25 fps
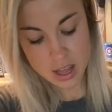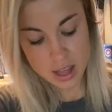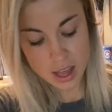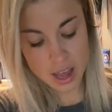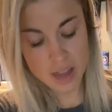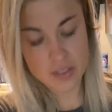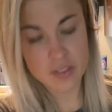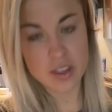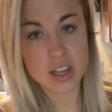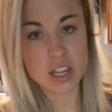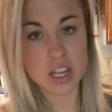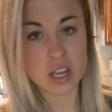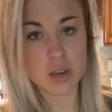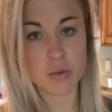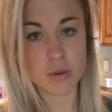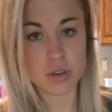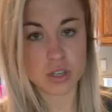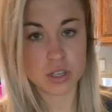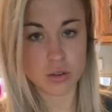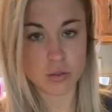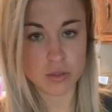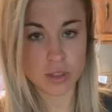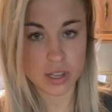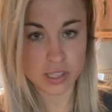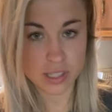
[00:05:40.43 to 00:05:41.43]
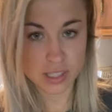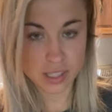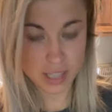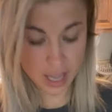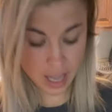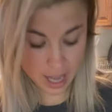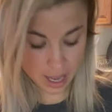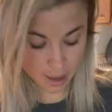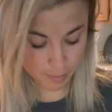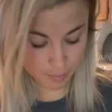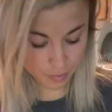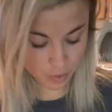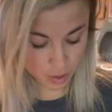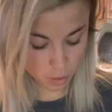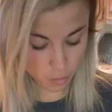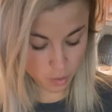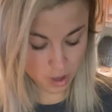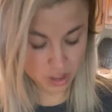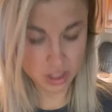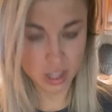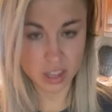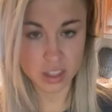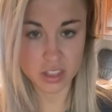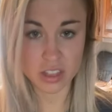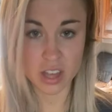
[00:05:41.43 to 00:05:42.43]
and then you would do the same
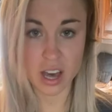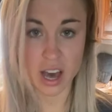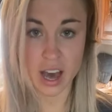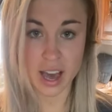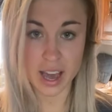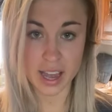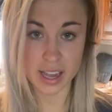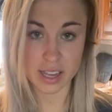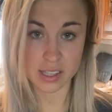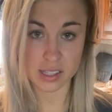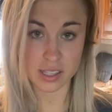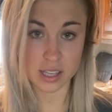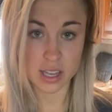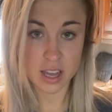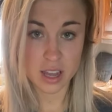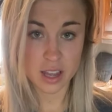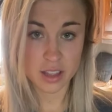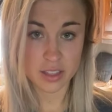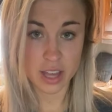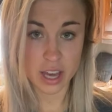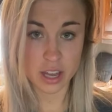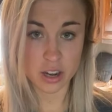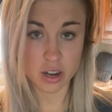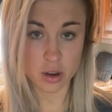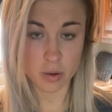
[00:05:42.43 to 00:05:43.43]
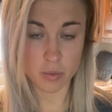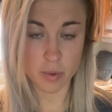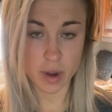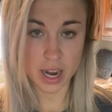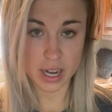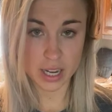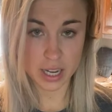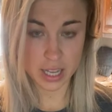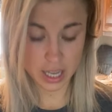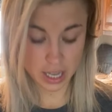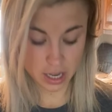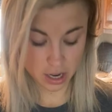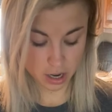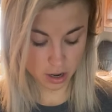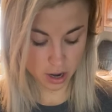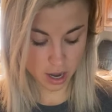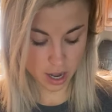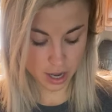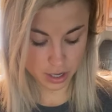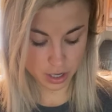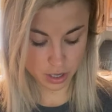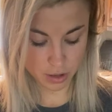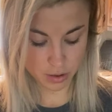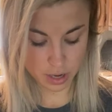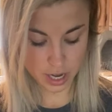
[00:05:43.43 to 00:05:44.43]
with the thighs that are right here
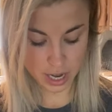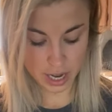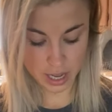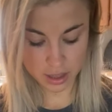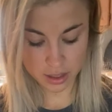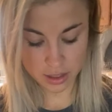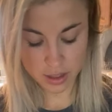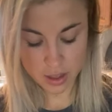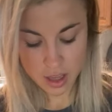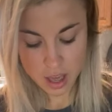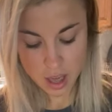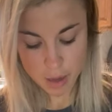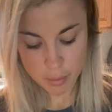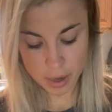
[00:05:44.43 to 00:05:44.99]
underneath.